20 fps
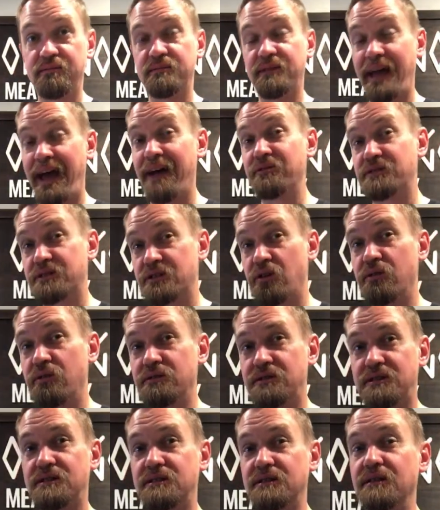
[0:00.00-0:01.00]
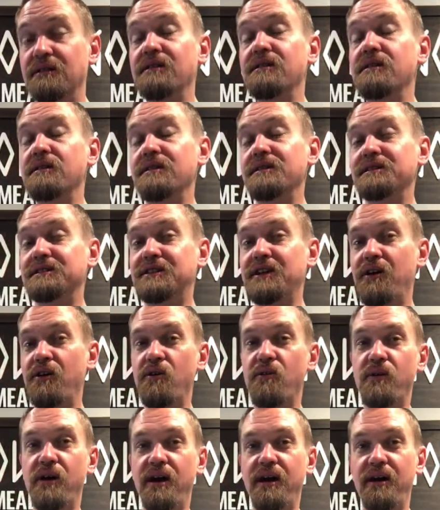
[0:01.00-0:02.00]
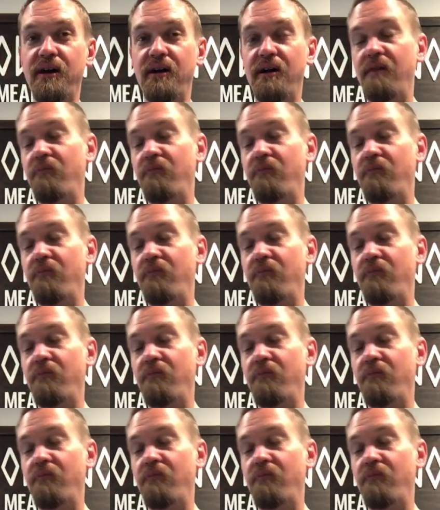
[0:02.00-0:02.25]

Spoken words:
outskirts. So